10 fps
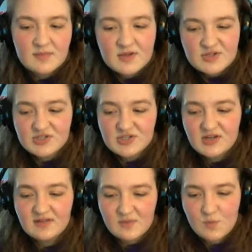much as she
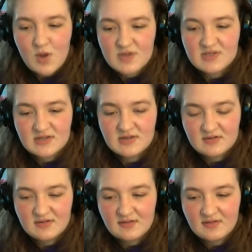doesn't want to
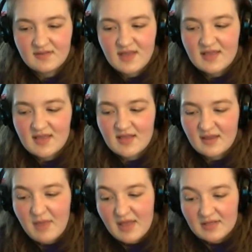say that
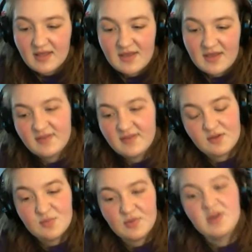like my life is
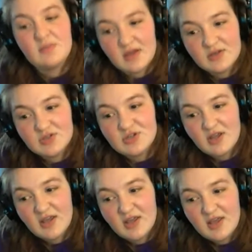you pretty much,
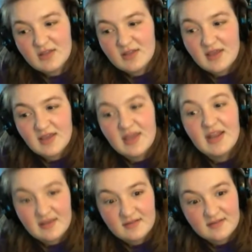like it
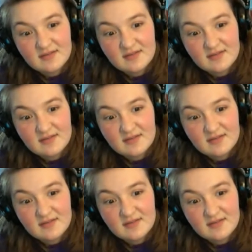is.